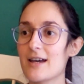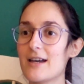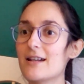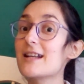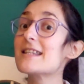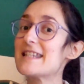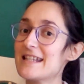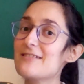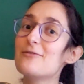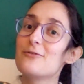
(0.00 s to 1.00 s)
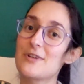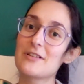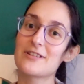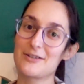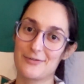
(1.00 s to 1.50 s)
and I did
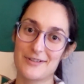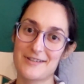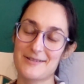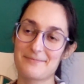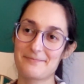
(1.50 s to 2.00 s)
feel the difference.